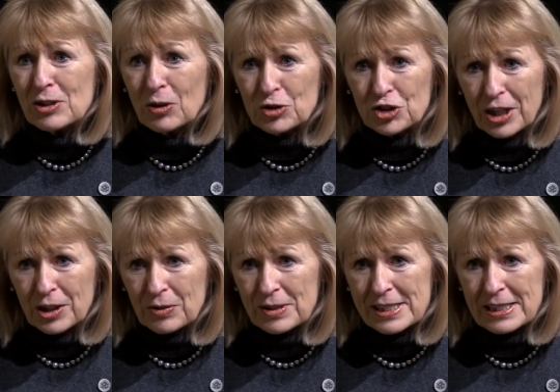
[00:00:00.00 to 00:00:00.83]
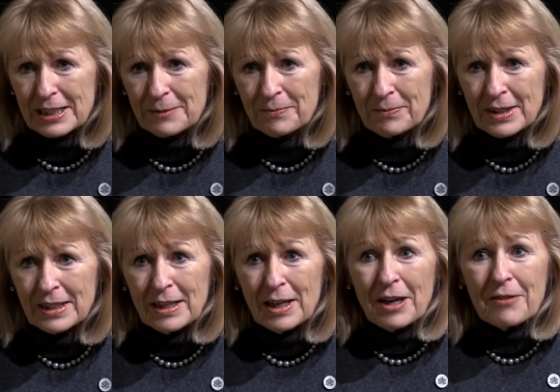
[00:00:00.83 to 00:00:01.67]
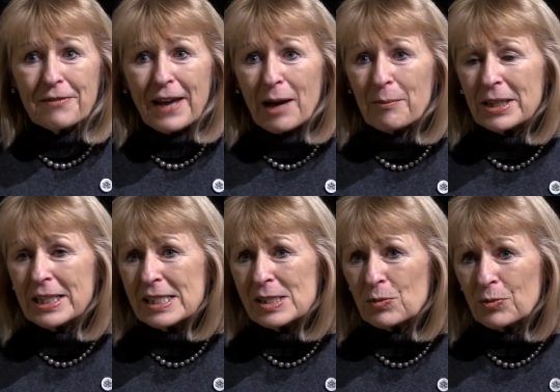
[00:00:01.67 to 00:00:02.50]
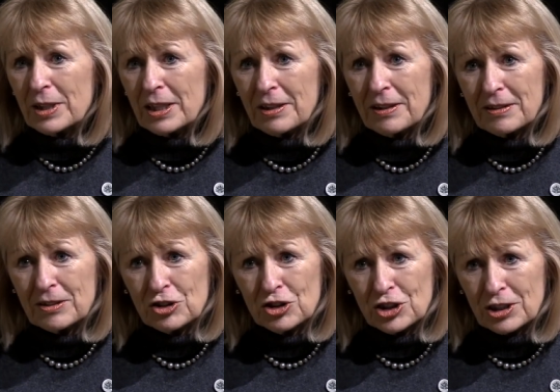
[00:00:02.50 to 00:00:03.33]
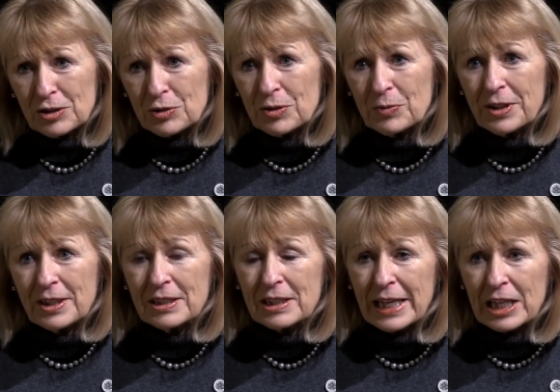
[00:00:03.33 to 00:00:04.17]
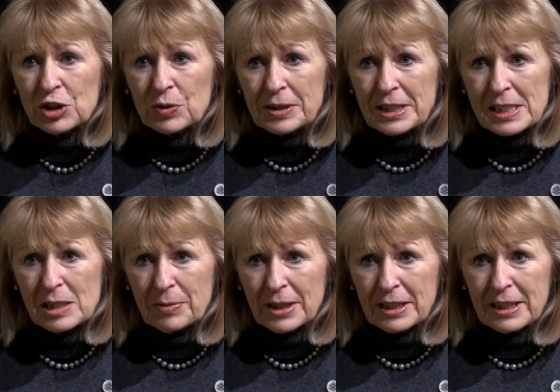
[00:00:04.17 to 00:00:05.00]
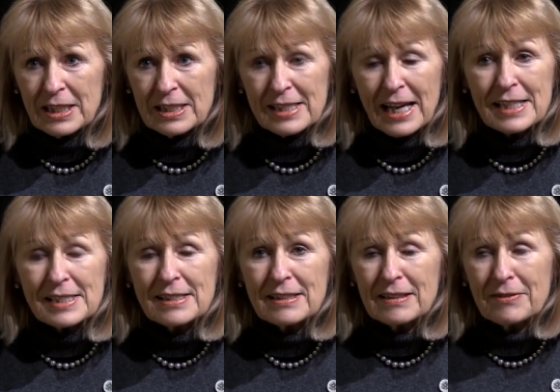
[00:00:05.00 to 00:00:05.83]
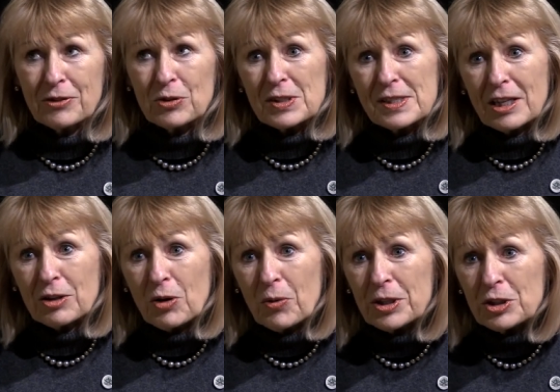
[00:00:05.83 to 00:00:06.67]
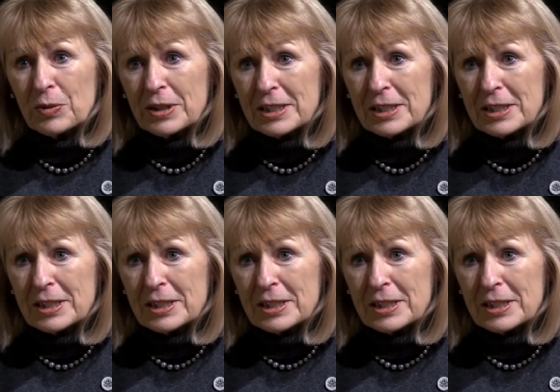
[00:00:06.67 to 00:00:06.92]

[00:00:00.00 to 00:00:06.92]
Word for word: so generously. Families with children with intellectual disabilities, as of course they grow into